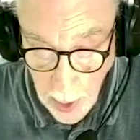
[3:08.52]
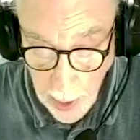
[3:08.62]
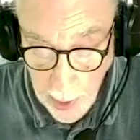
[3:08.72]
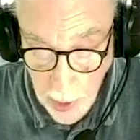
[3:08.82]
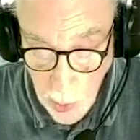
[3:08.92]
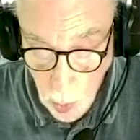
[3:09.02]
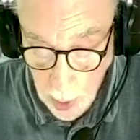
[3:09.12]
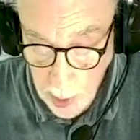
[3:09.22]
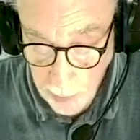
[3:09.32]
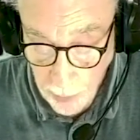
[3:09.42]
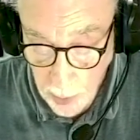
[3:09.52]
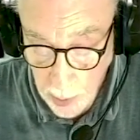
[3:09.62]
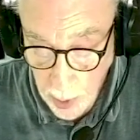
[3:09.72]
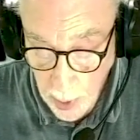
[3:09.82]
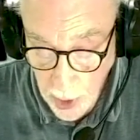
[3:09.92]
It is
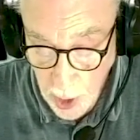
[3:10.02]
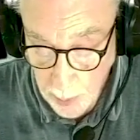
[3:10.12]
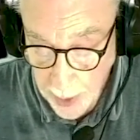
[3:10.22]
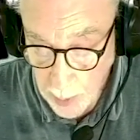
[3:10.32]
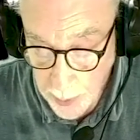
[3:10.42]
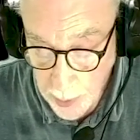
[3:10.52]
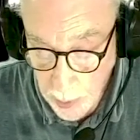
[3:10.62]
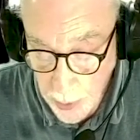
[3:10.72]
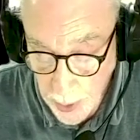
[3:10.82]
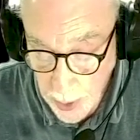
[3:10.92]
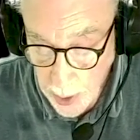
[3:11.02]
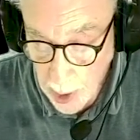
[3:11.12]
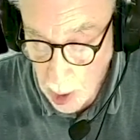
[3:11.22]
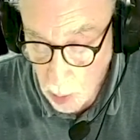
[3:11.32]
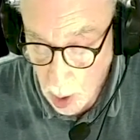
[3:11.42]
wonderful to be able to see
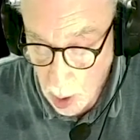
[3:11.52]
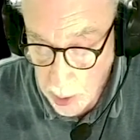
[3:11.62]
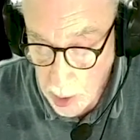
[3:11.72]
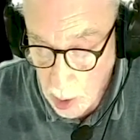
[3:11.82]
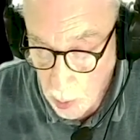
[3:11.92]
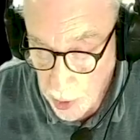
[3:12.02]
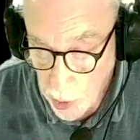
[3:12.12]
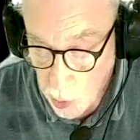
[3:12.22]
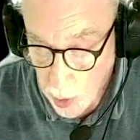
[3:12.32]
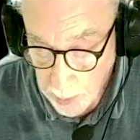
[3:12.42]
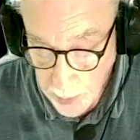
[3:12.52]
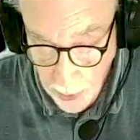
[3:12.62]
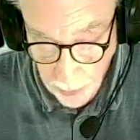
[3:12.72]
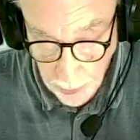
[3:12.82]
our ongoing dreams